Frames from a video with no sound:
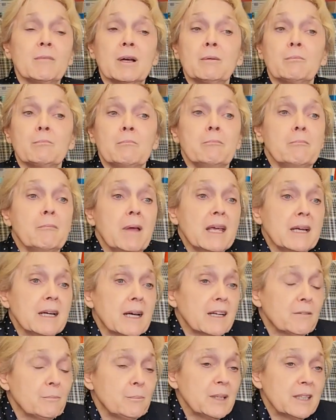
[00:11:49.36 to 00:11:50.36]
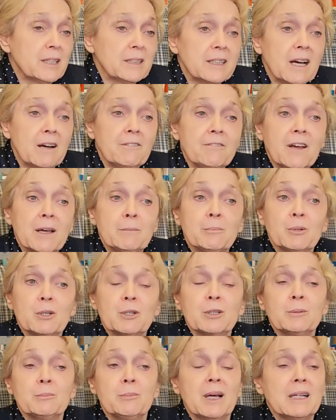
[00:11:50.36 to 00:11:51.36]
It may not have been enough at
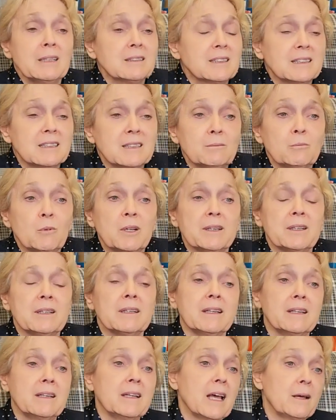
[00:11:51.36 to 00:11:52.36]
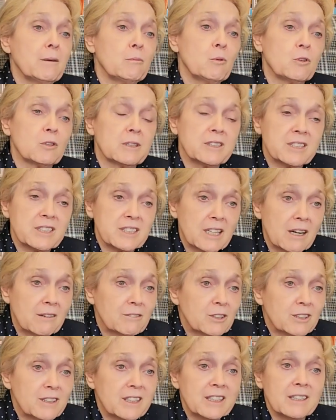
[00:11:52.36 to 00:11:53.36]
Bergen-Belsen when they were
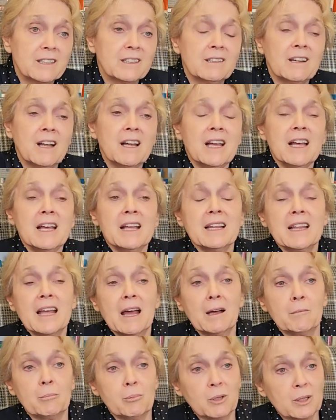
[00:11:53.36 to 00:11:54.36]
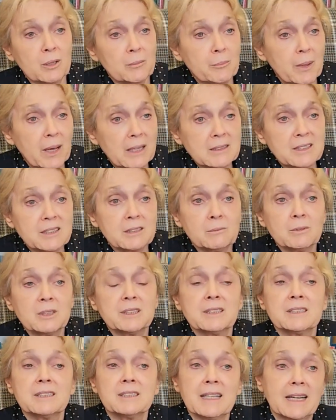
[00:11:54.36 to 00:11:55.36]
discovered there. Bergen-Belsen
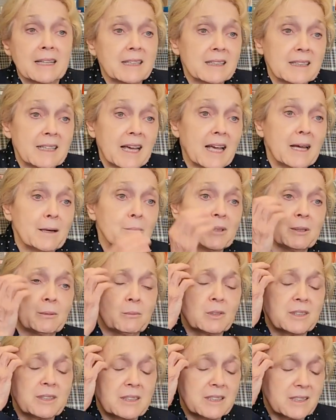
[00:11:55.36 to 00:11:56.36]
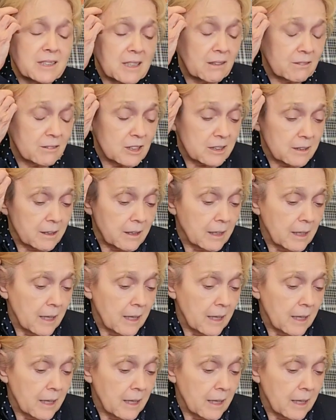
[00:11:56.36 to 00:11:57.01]
was the second camp that was discovered.